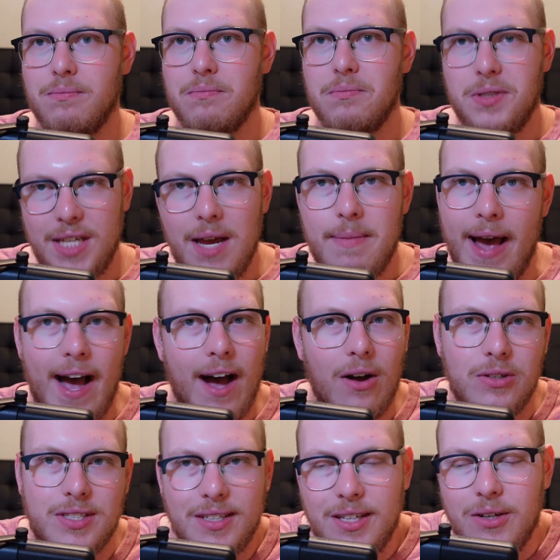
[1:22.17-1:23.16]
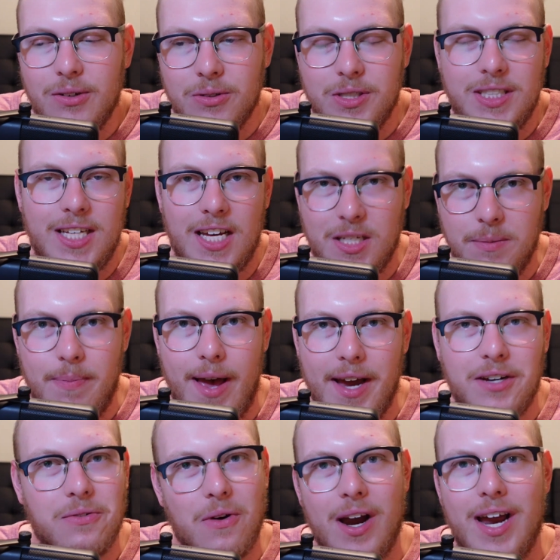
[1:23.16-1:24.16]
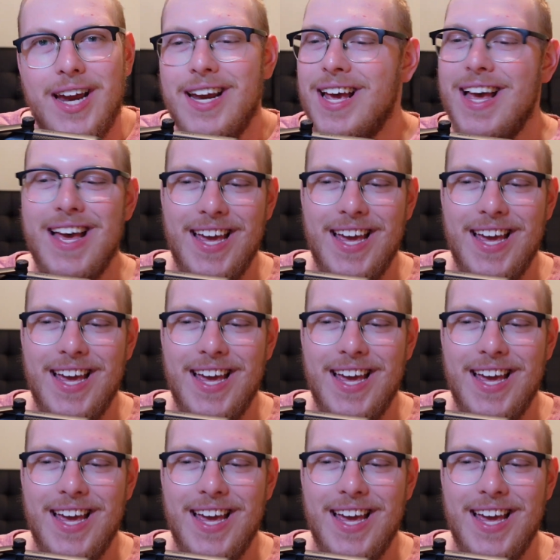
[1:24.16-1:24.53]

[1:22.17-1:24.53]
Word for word: Sam Howell's a little suspect, right?